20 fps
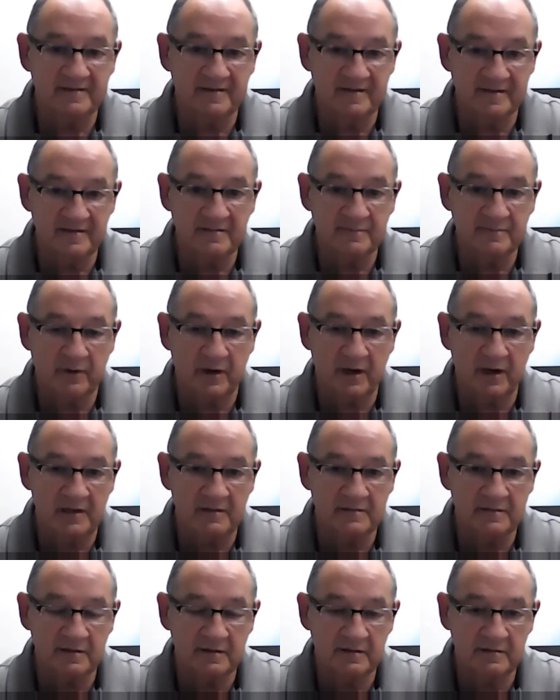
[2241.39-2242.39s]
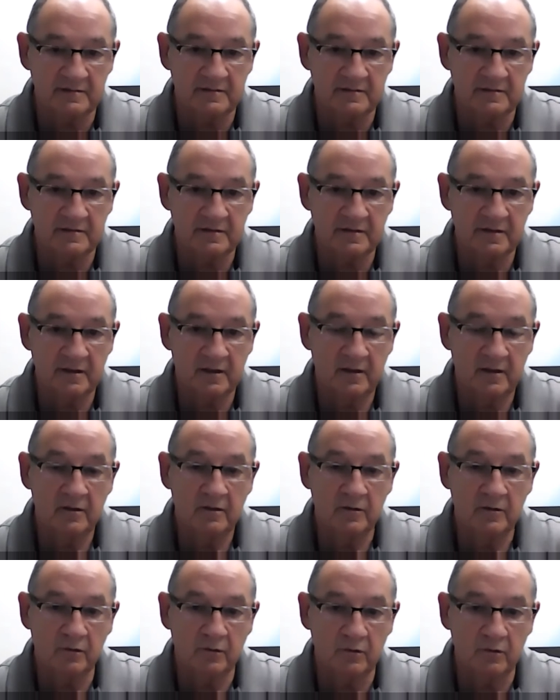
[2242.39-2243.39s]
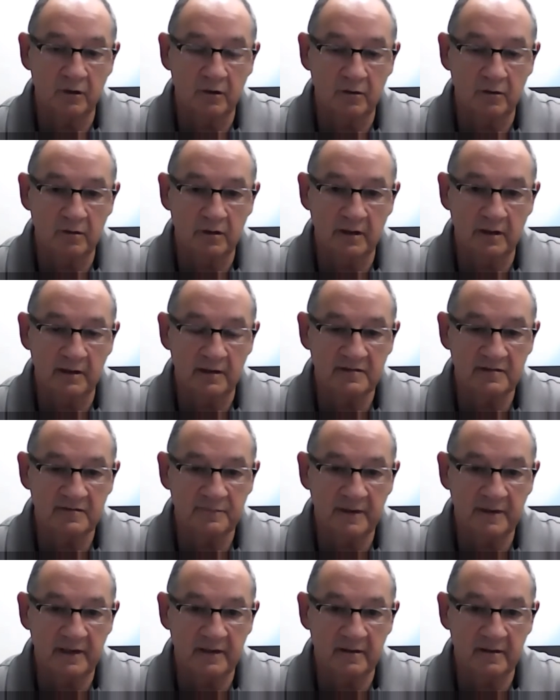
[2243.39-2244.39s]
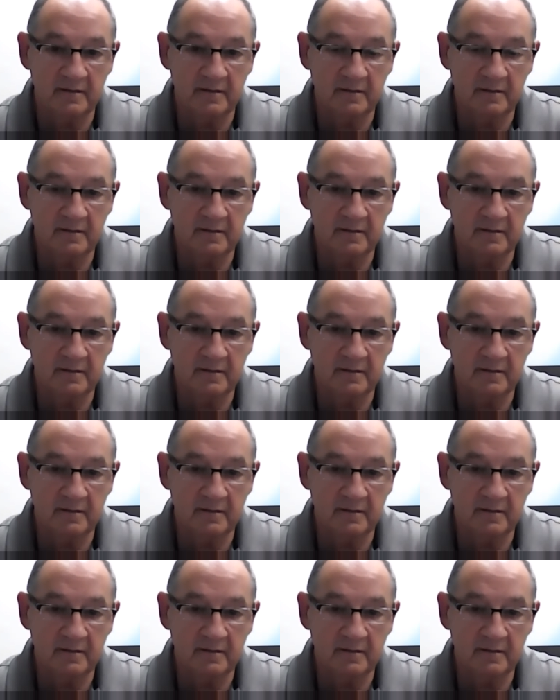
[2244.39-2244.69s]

this process grow and expand.